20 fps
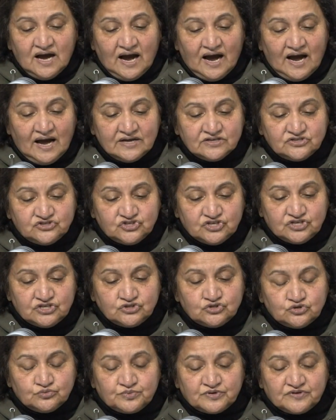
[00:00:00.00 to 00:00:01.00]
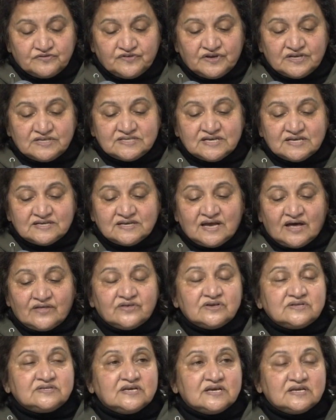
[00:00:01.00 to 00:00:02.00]
hygiene to prevent
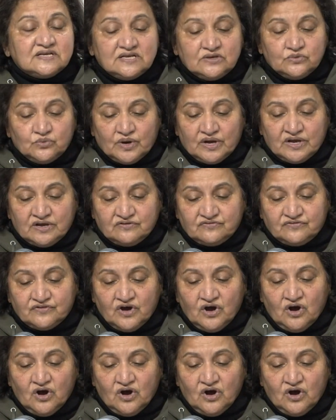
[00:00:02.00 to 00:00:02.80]
another deadly wave